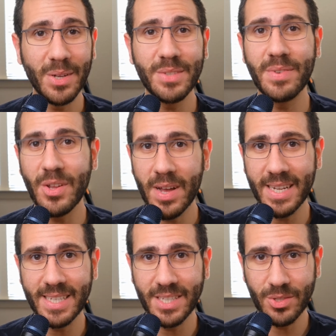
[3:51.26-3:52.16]
most video
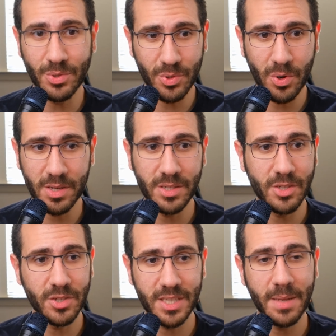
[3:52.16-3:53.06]
editing
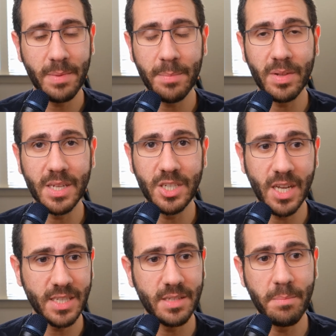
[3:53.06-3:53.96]
tutorials, you'll see people
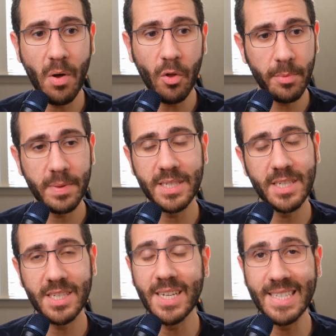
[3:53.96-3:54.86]
adjust both
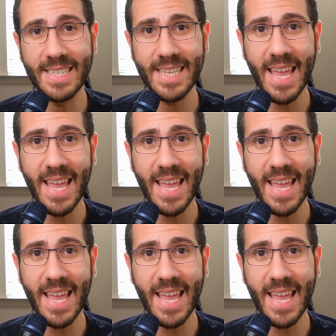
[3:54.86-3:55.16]
position and